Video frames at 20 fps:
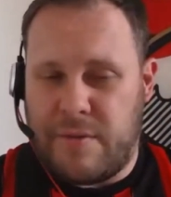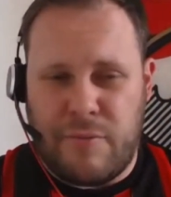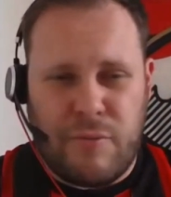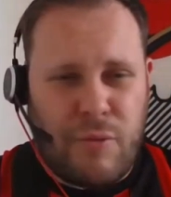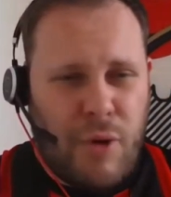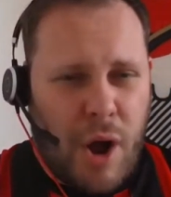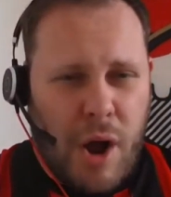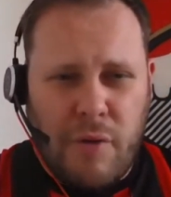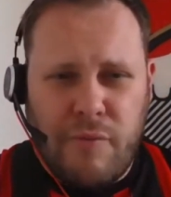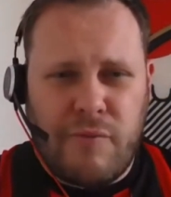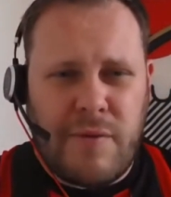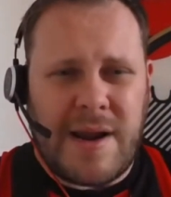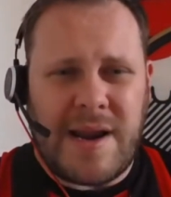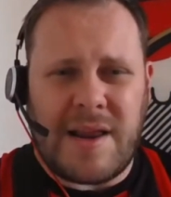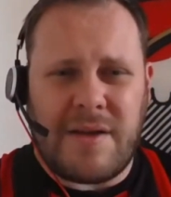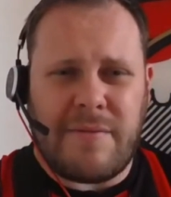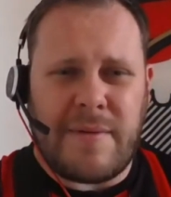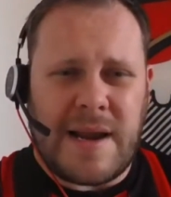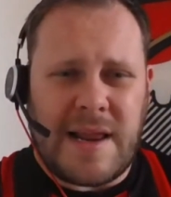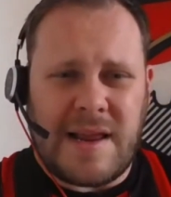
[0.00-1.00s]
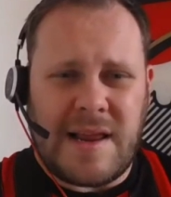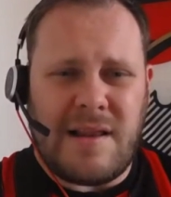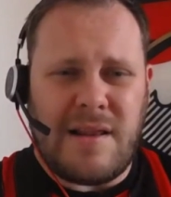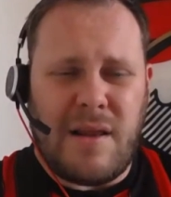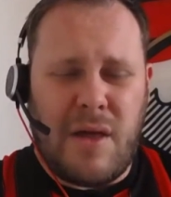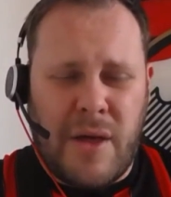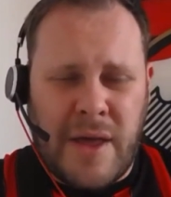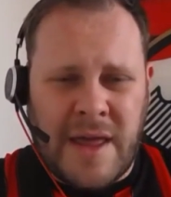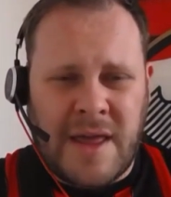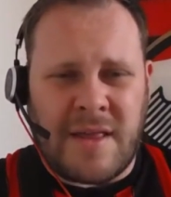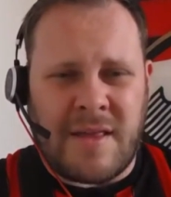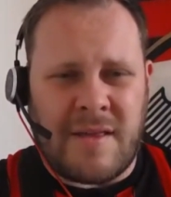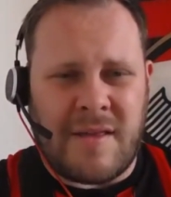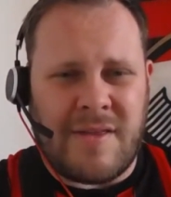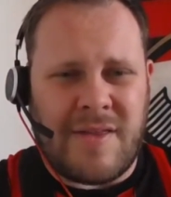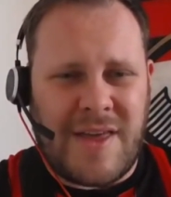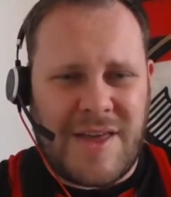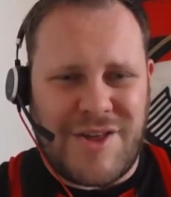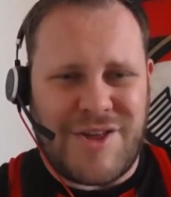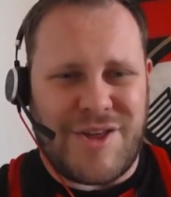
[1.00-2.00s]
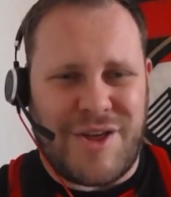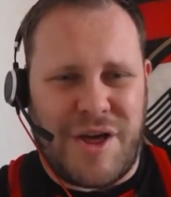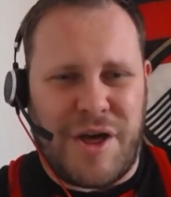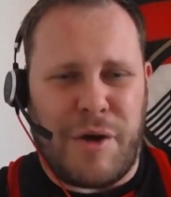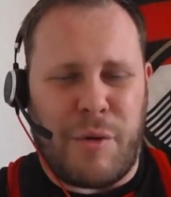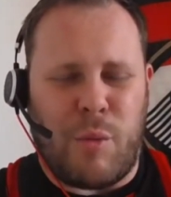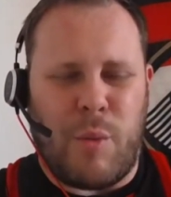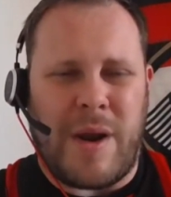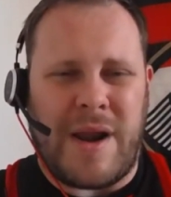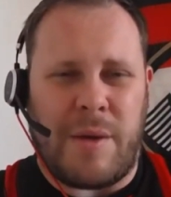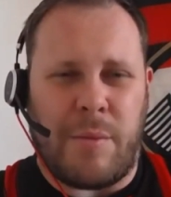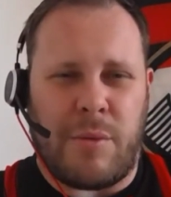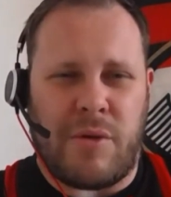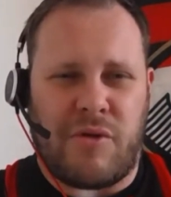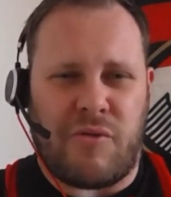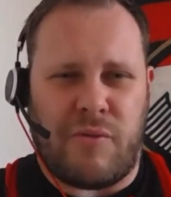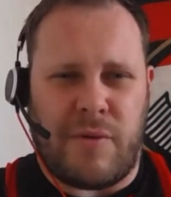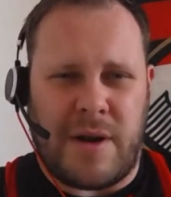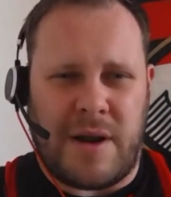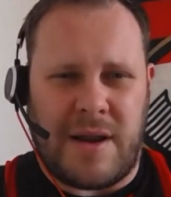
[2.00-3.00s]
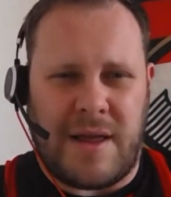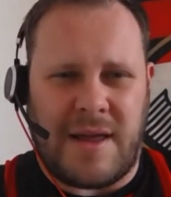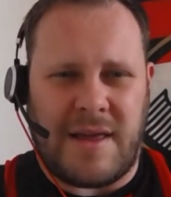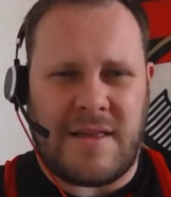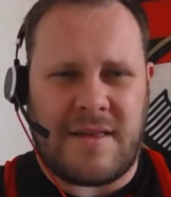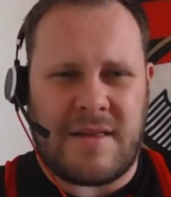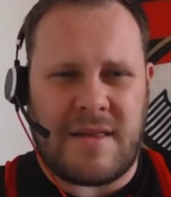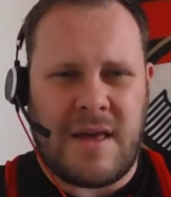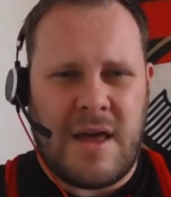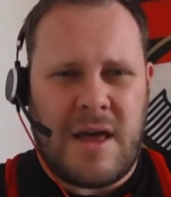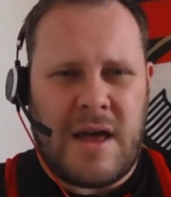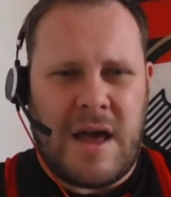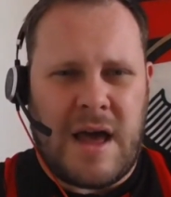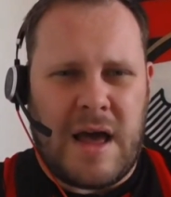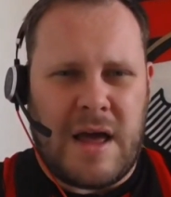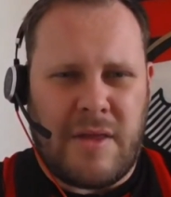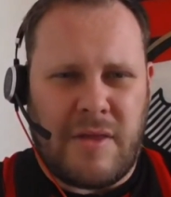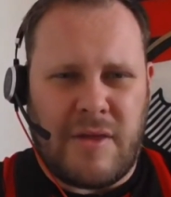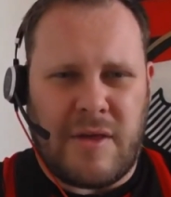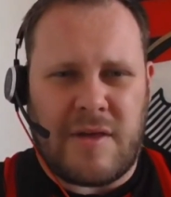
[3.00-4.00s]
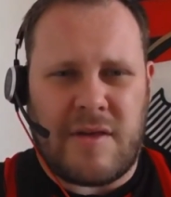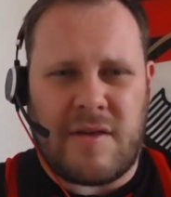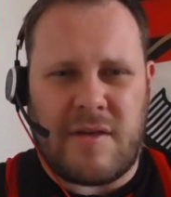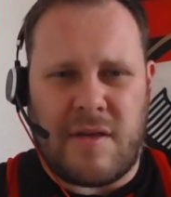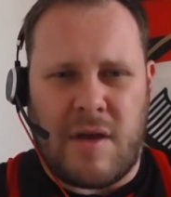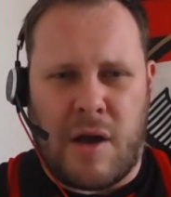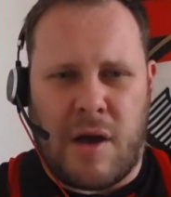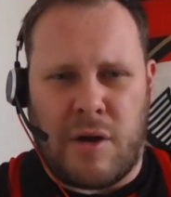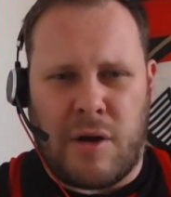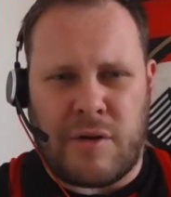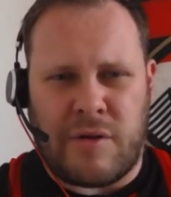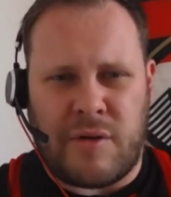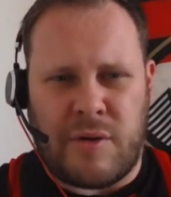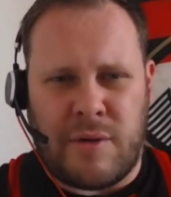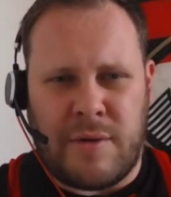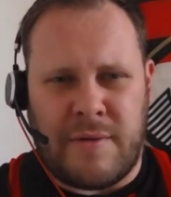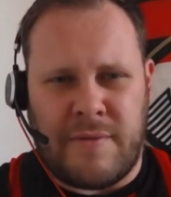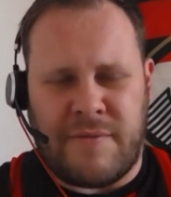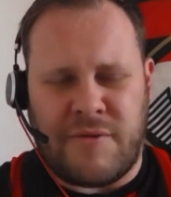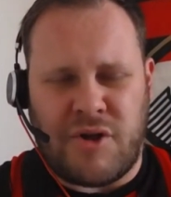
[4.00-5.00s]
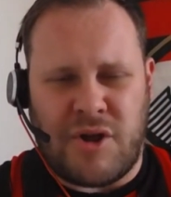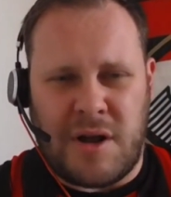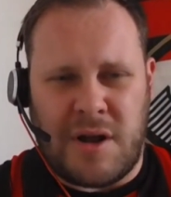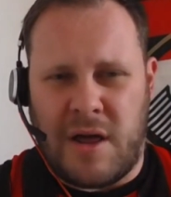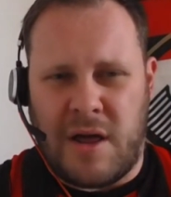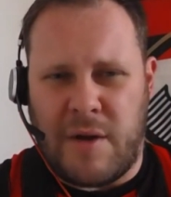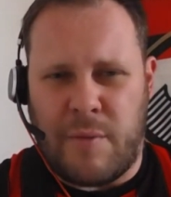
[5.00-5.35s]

I really, really liked this shirt when it was released at the start of July.